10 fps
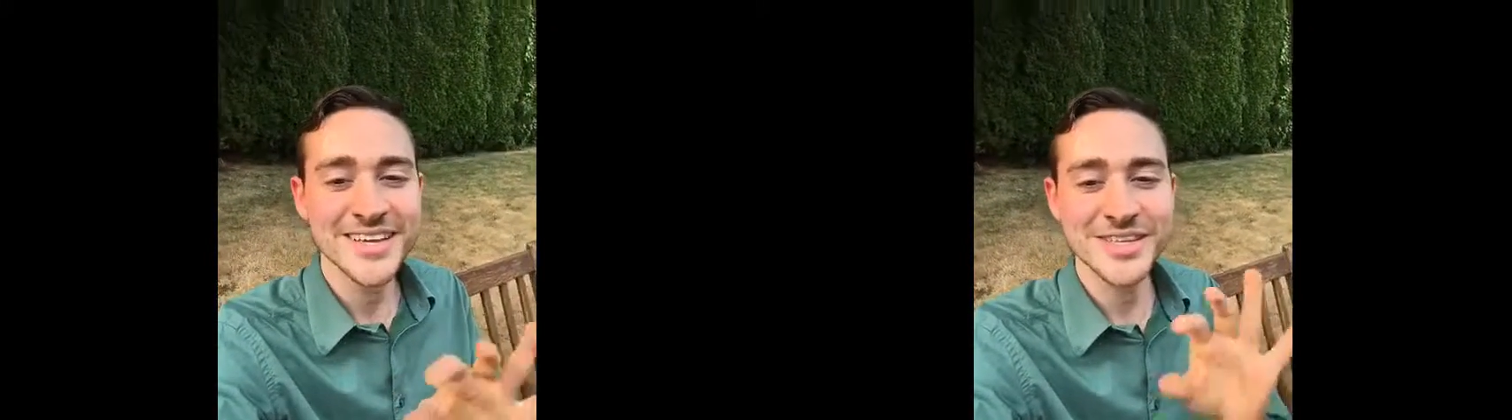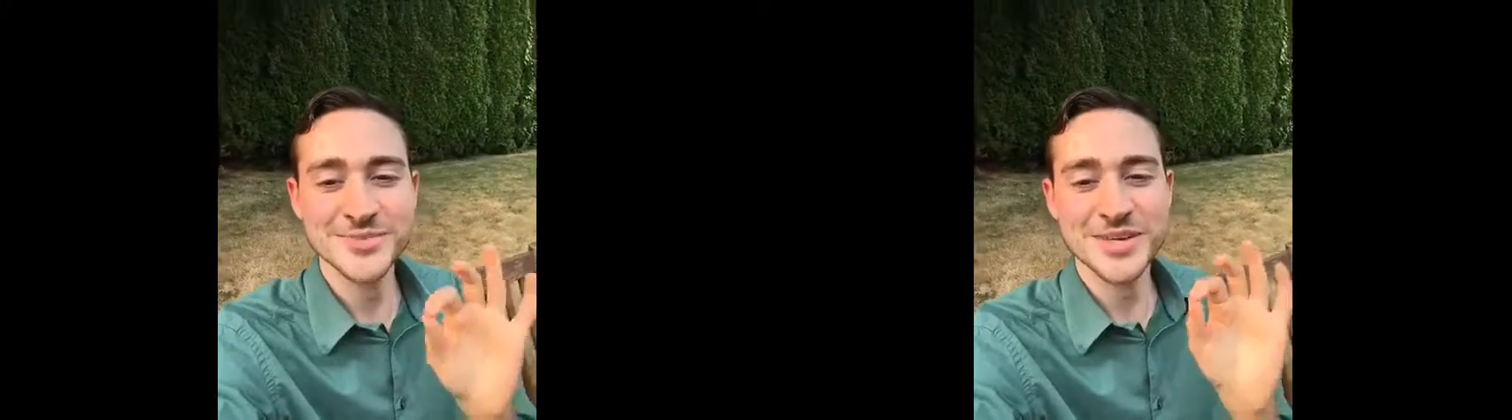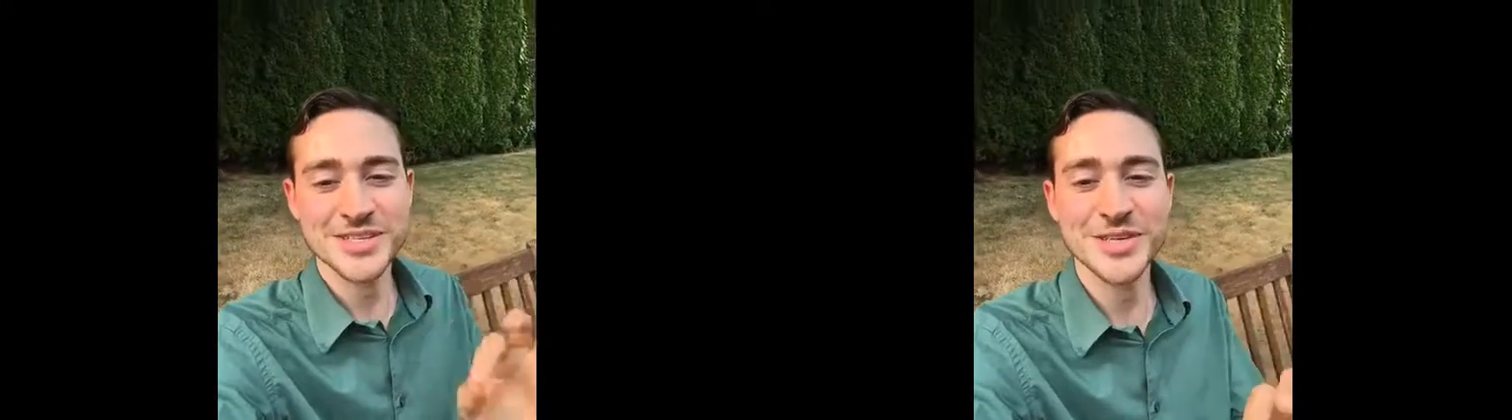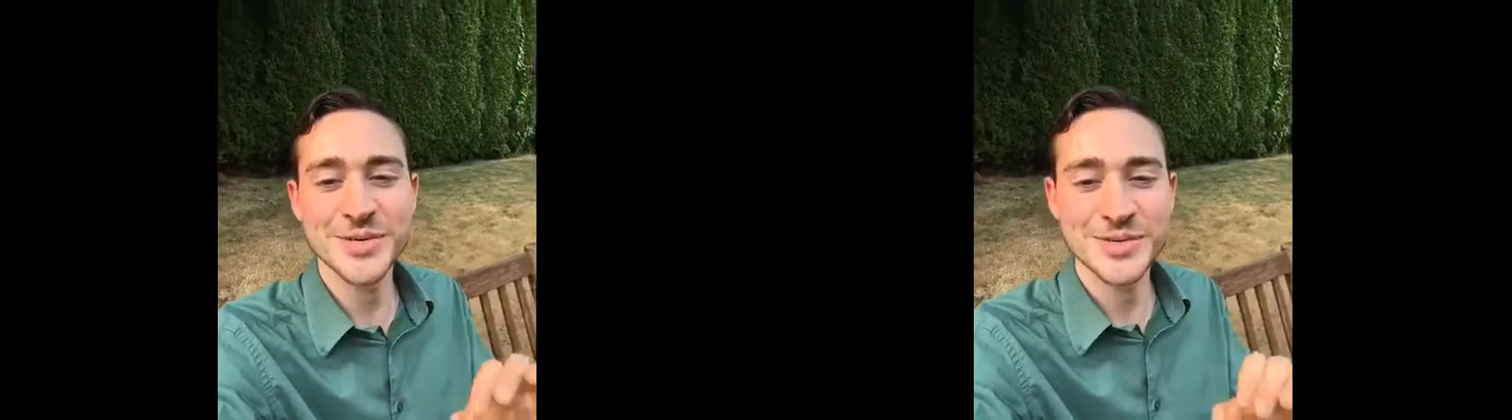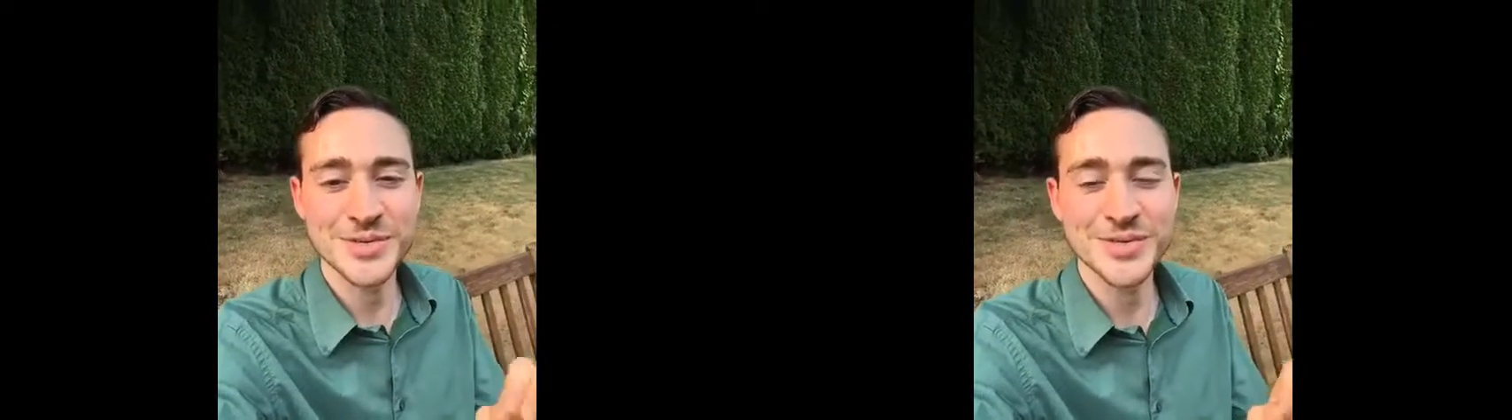especially
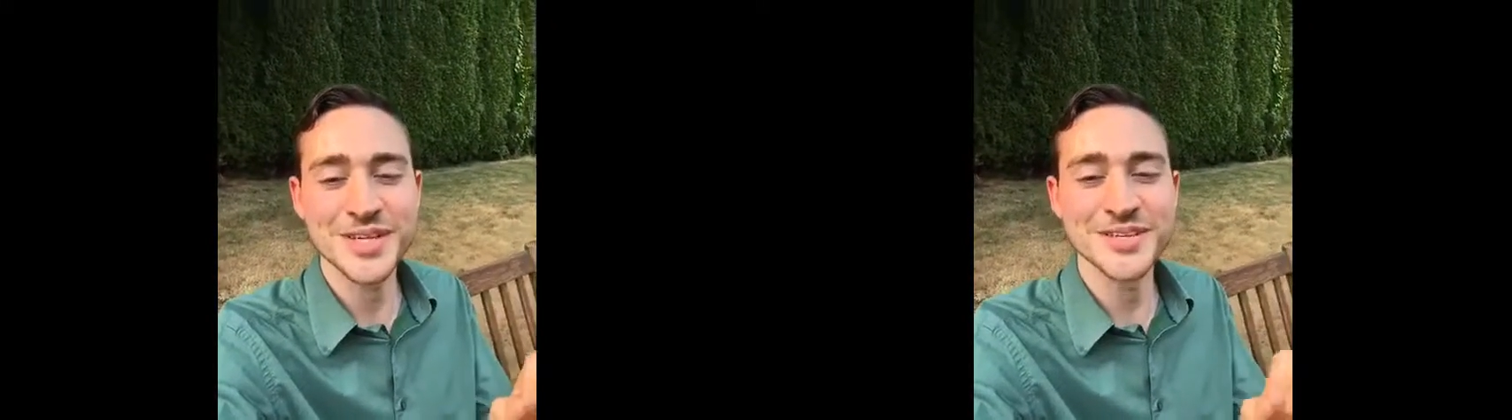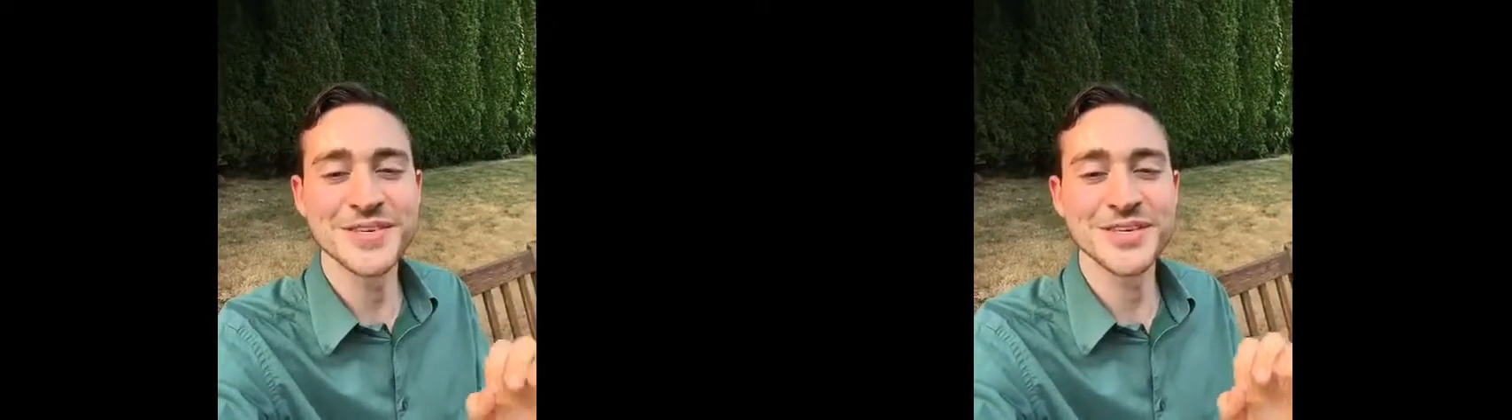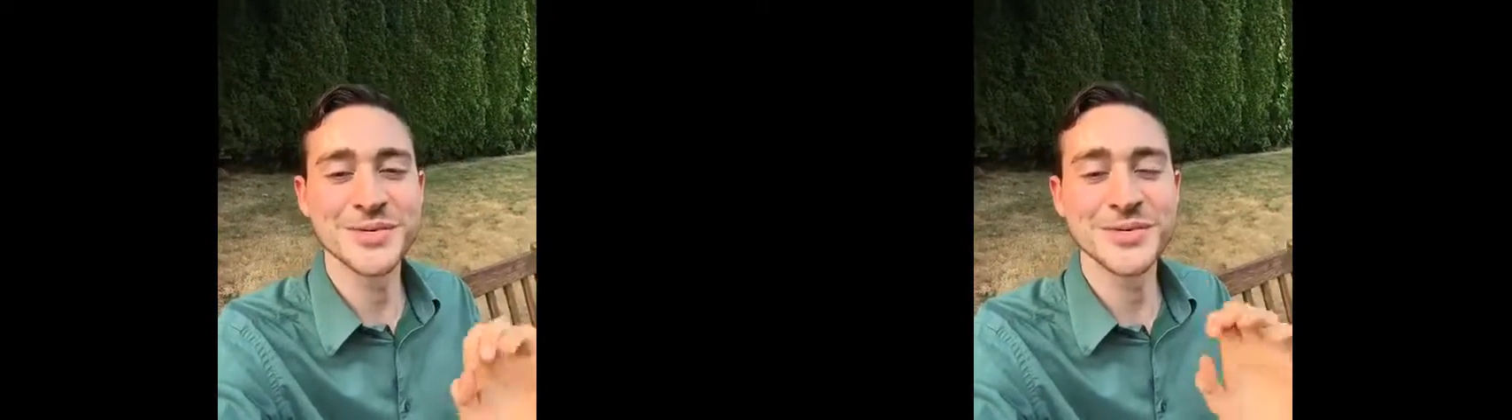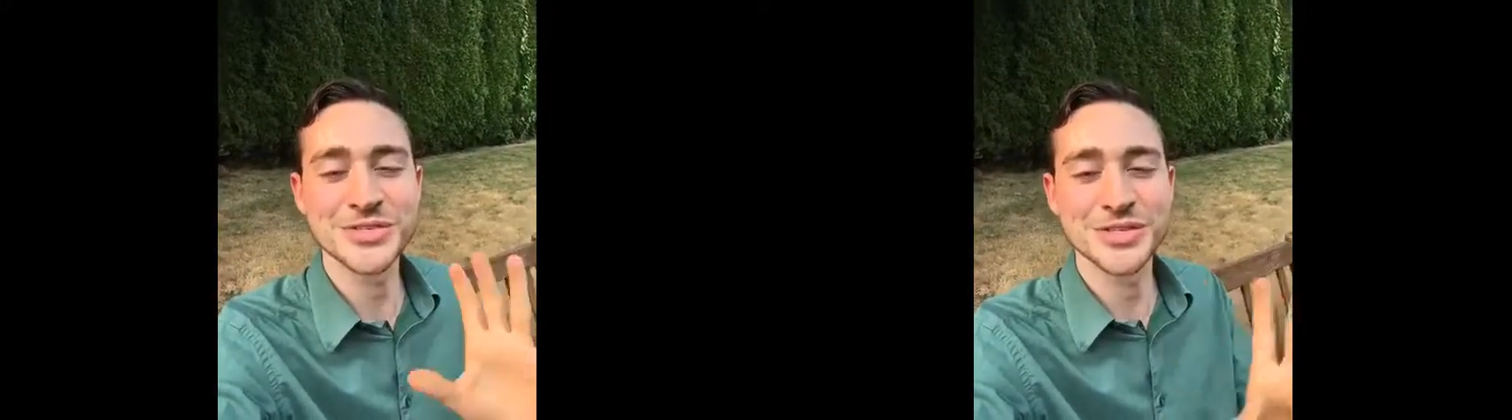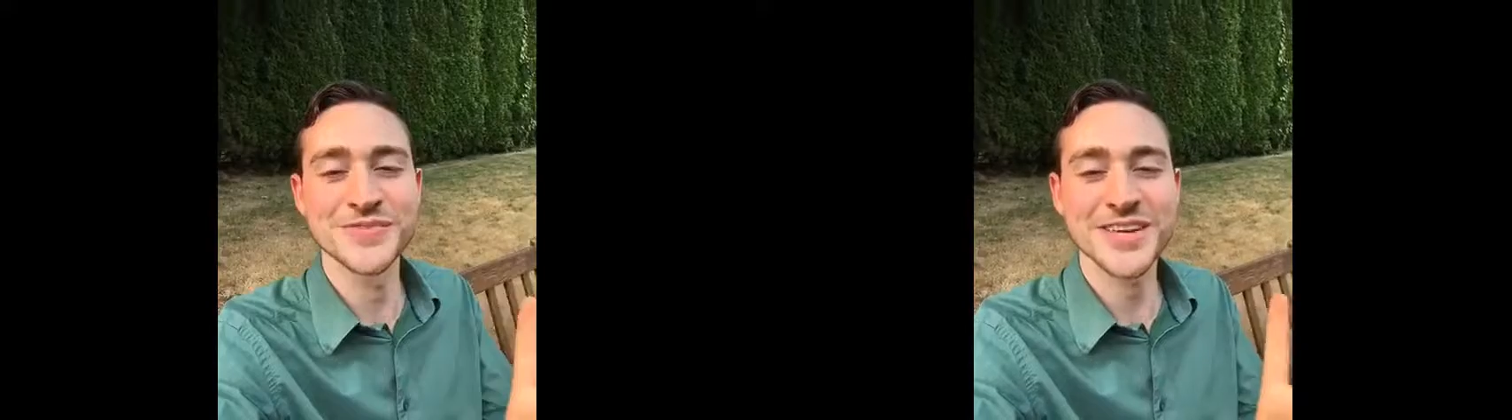going through all of your Google
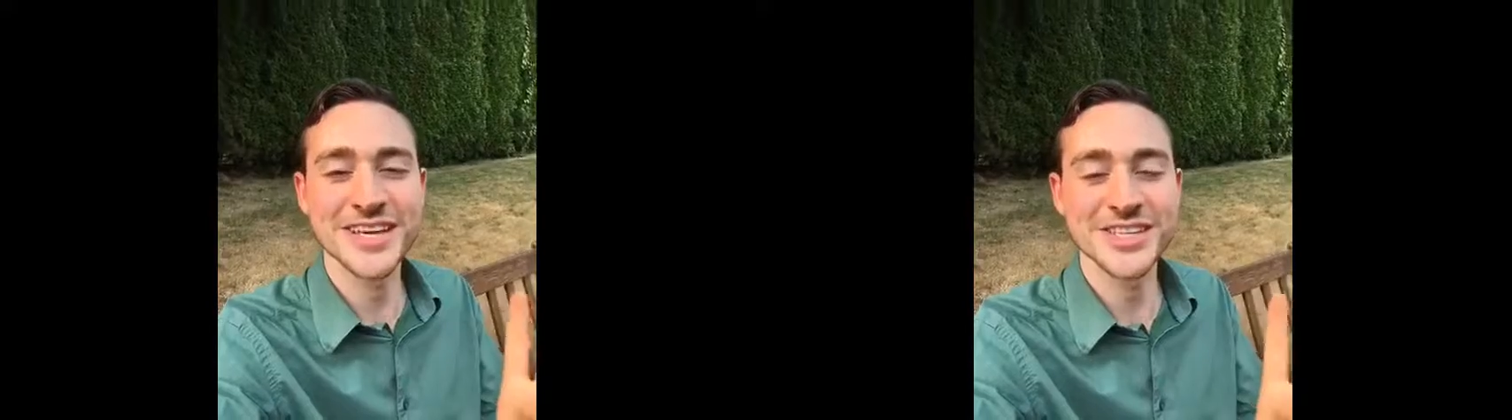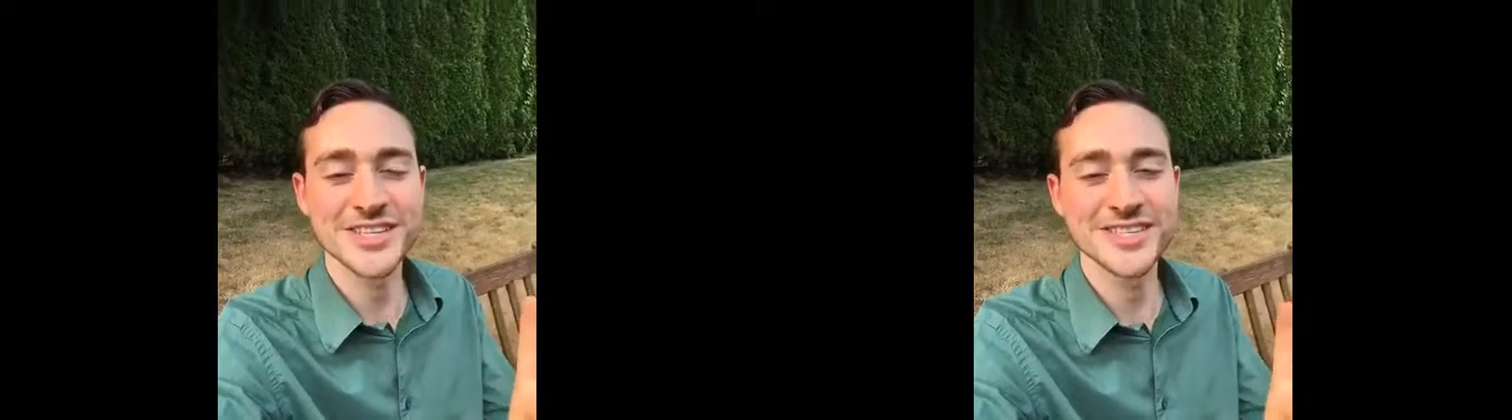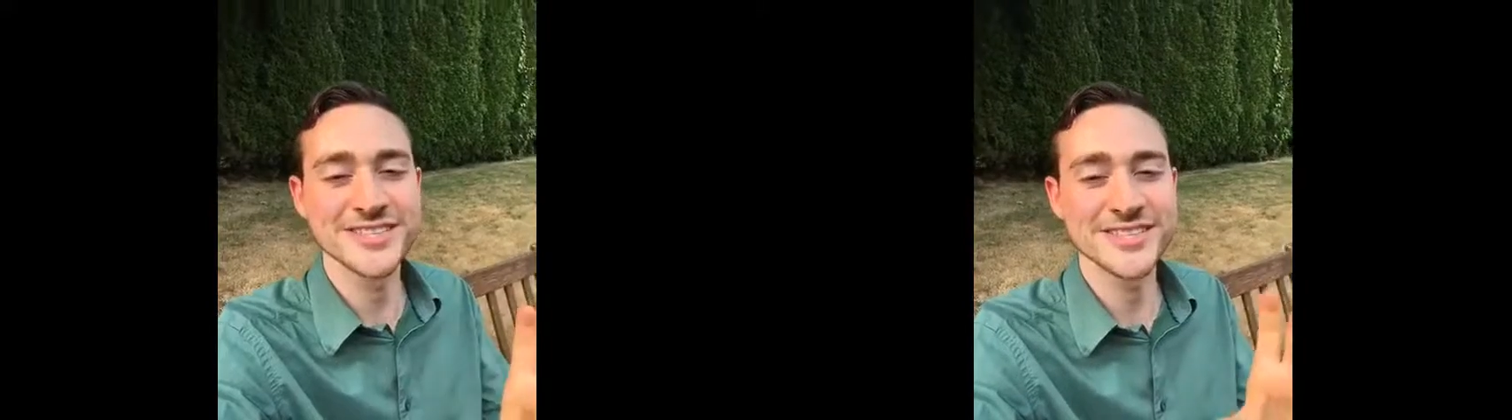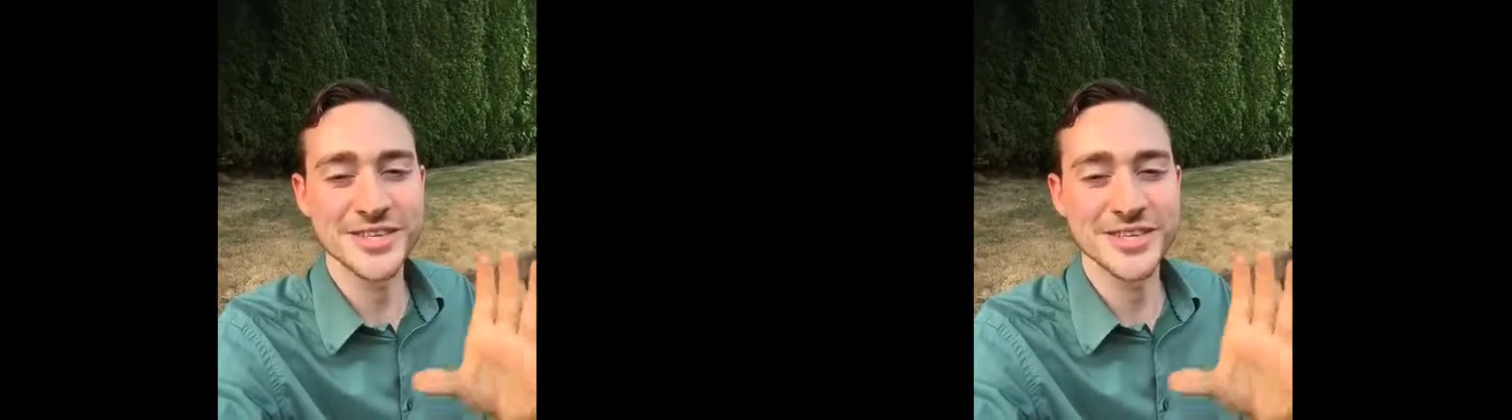certifications,